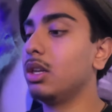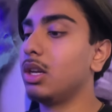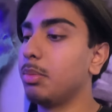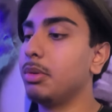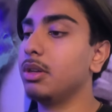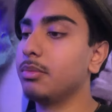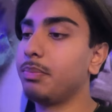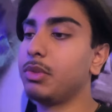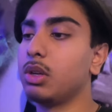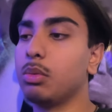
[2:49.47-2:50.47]
yeah. But
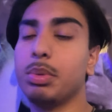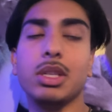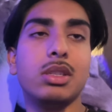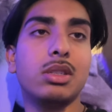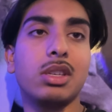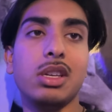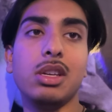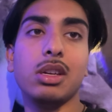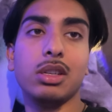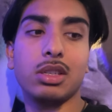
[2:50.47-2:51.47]
you know, patience
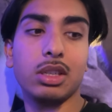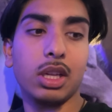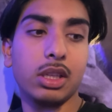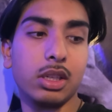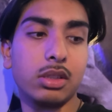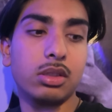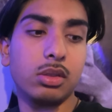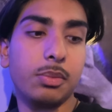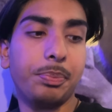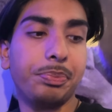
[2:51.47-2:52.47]
key and shit like that. So